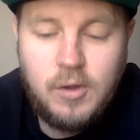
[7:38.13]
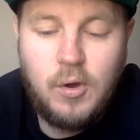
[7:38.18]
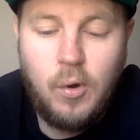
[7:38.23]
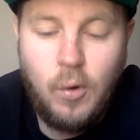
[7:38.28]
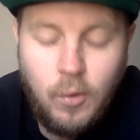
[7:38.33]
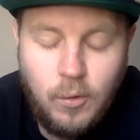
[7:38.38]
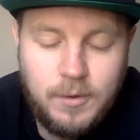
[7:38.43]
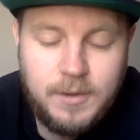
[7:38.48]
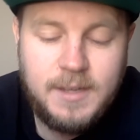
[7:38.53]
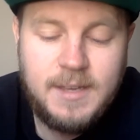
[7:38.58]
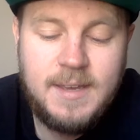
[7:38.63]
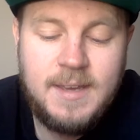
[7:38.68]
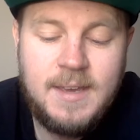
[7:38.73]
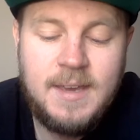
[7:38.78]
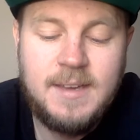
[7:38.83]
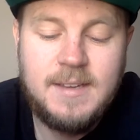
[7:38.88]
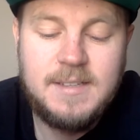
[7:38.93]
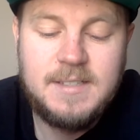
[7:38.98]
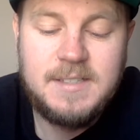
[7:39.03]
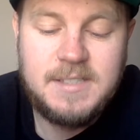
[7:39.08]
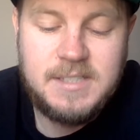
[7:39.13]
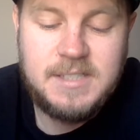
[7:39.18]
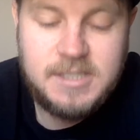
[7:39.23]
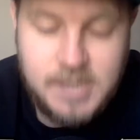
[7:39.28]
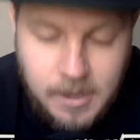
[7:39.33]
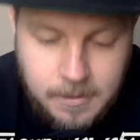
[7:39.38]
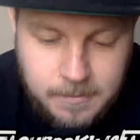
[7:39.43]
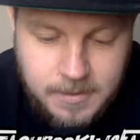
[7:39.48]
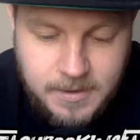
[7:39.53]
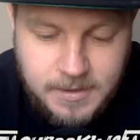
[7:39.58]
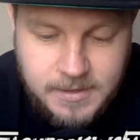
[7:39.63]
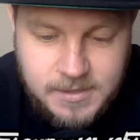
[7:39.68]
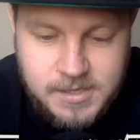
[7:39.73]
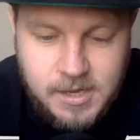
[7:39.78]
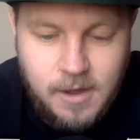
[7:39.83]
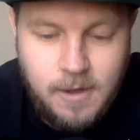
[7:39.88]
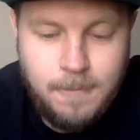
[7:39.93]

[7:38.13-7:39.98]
Courtney Summers,